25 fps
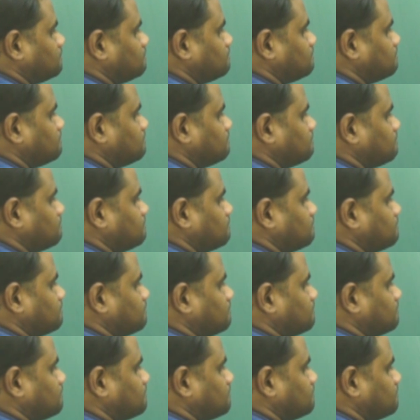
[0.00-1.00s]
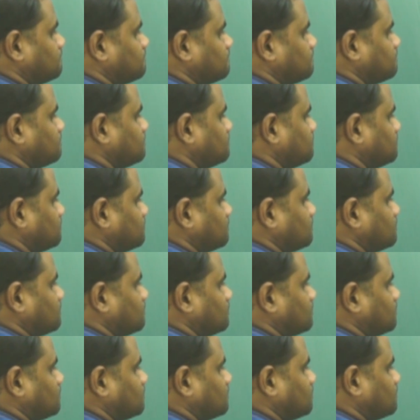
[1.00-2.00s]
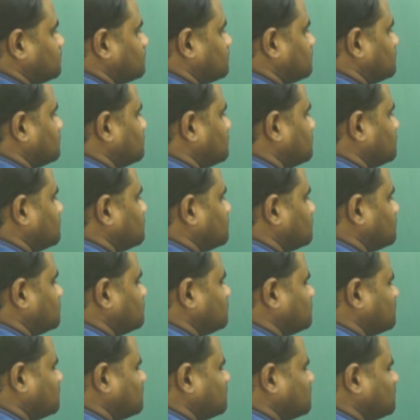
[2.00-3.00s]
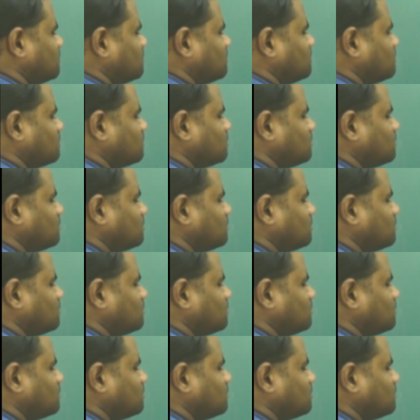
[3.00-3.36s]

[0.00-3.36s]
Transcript: Nobody speaks.